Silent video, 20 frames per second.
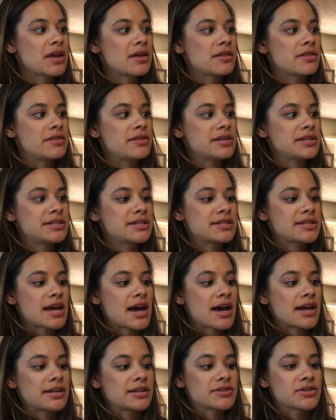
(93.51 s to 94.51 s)
this
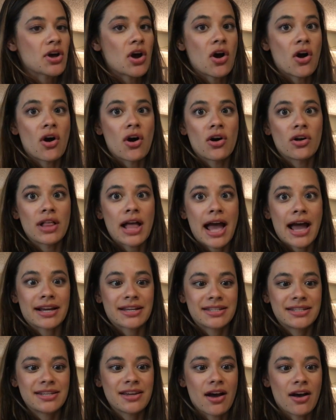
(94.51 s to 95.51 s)
side is all
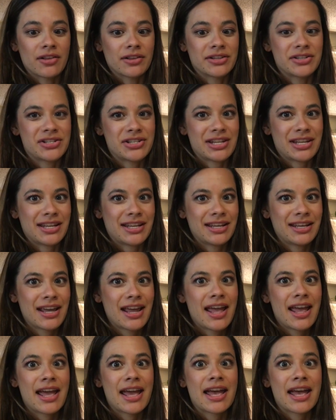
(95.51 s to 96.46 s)
Axiology,